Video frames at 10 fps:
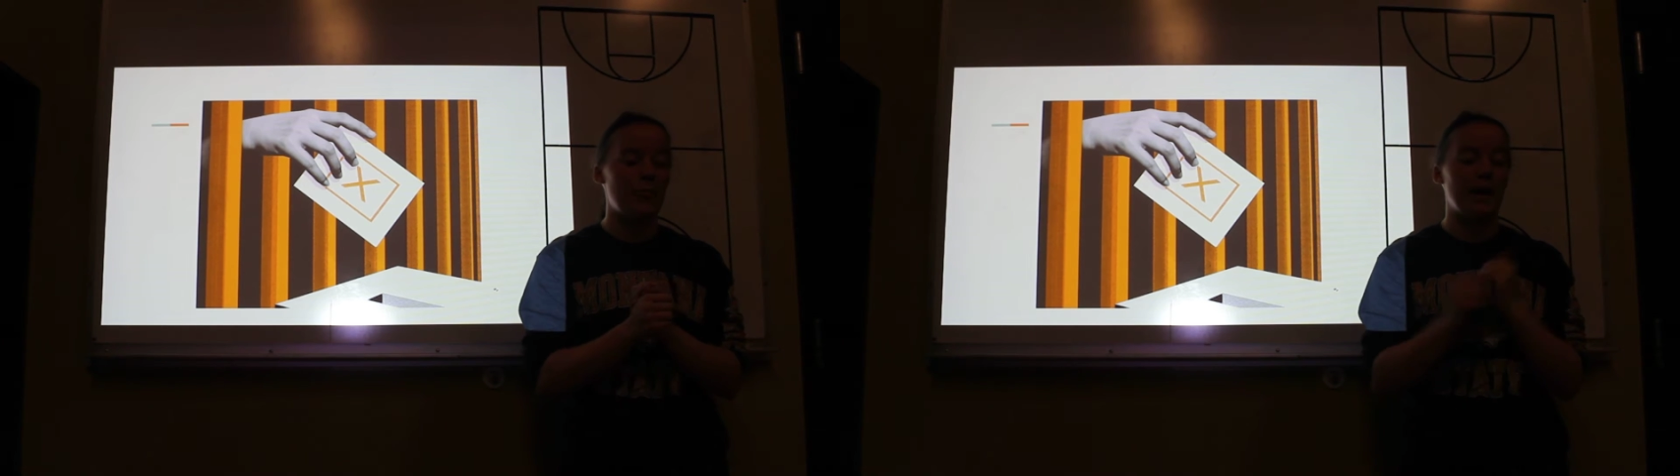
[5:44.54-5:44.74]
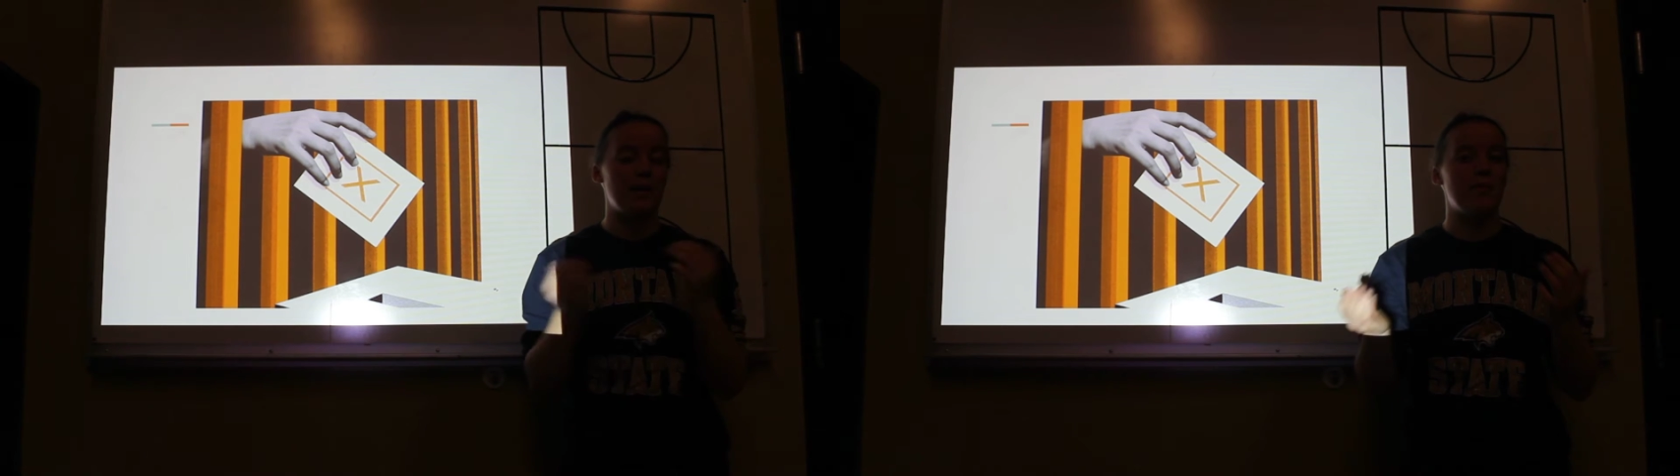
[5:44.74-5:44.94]

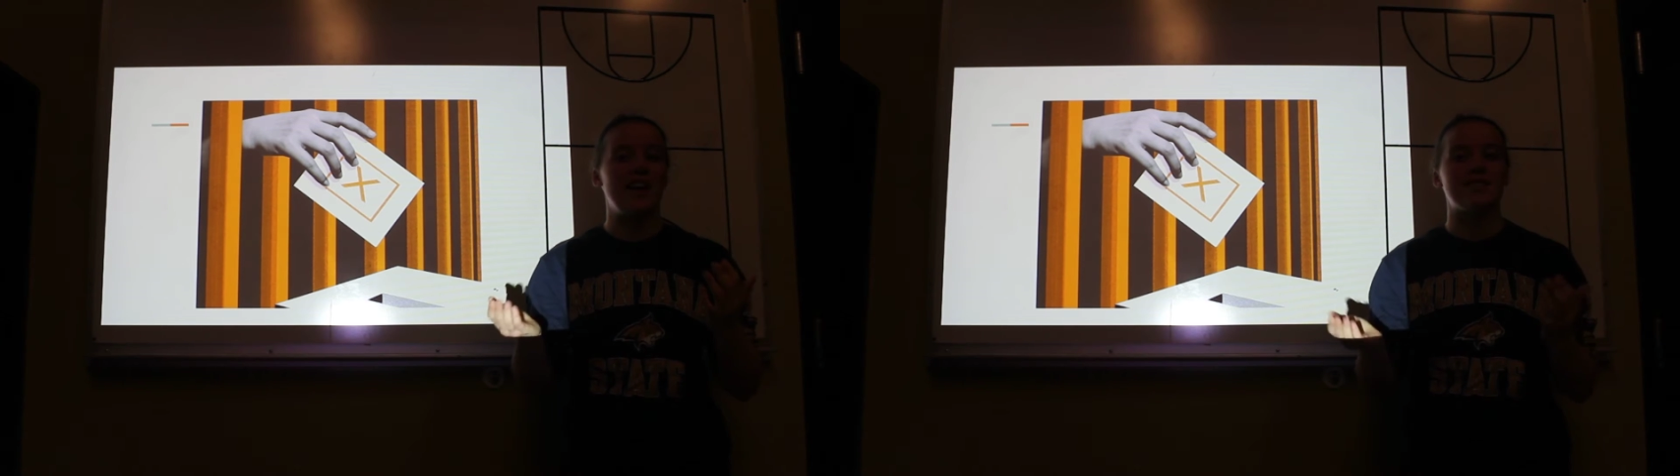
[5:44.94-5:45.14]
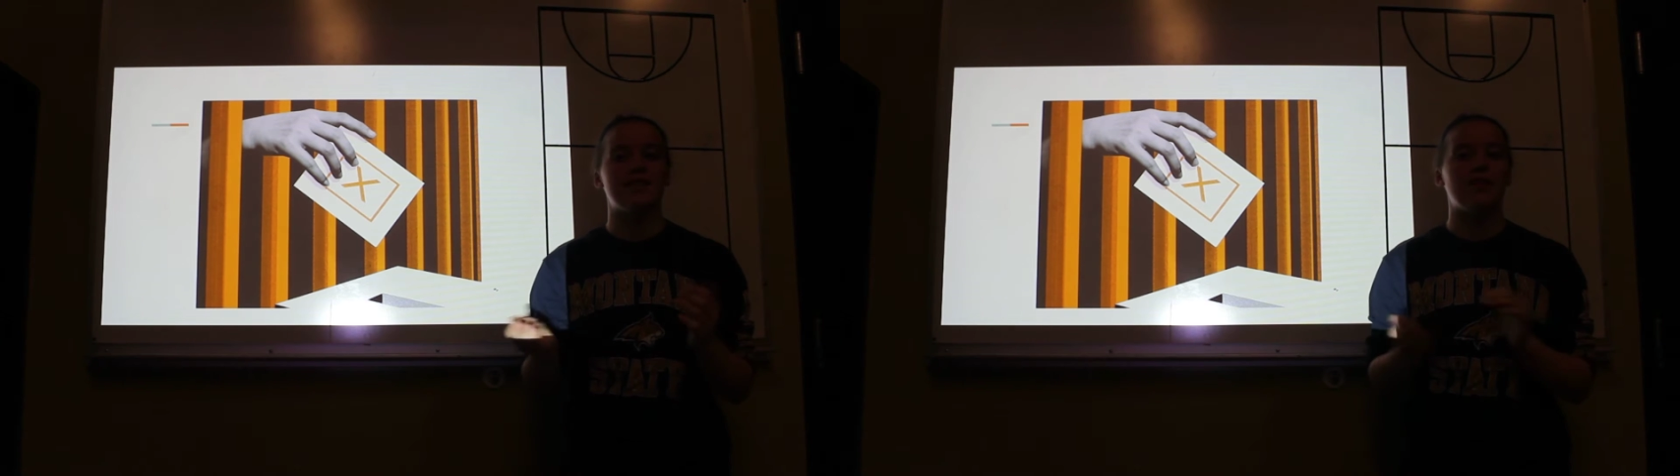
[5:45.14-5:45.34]
like
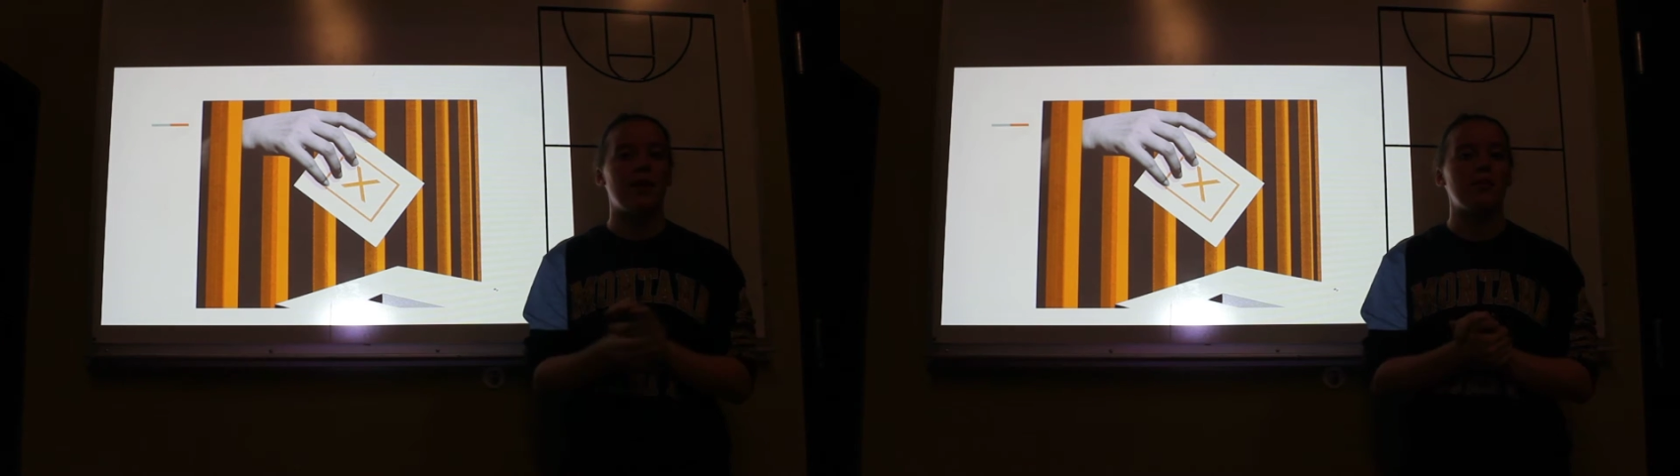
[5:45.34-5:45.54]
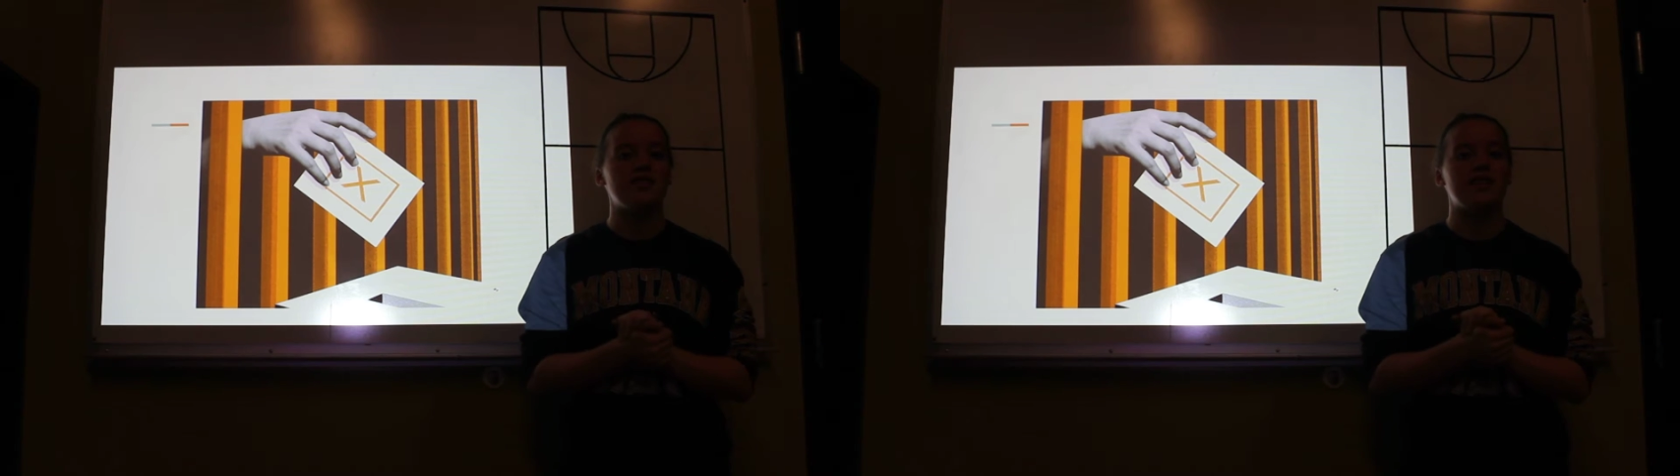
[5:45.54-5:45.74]
bad stuff
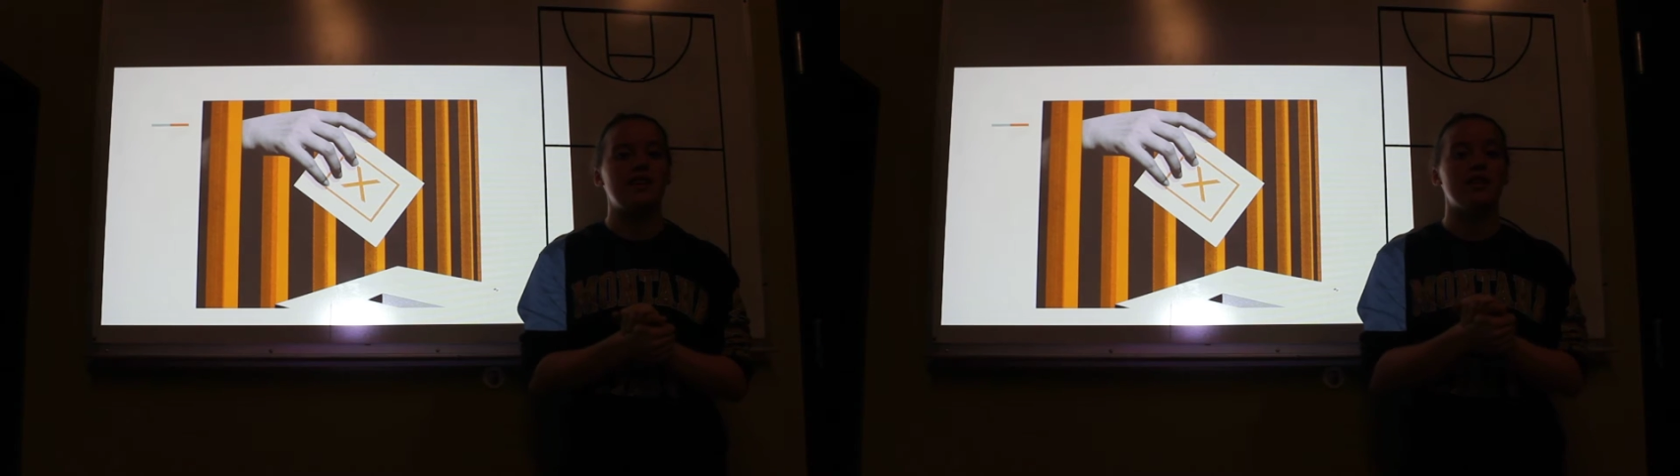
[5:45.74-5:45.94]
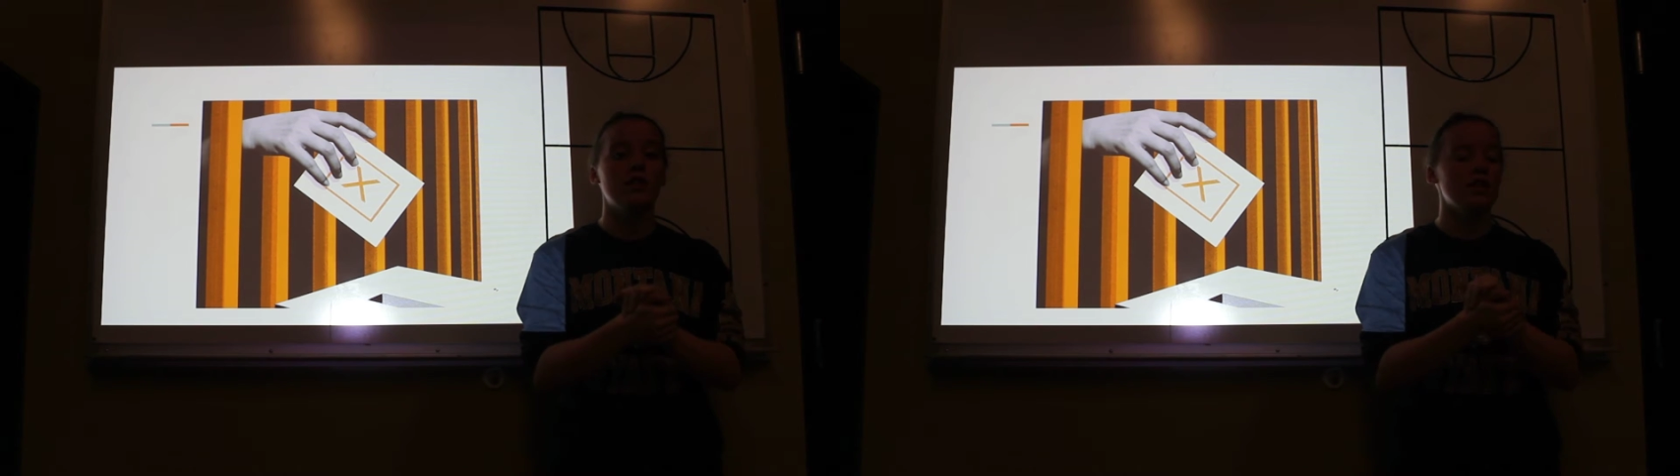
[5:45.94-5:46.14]
happens, like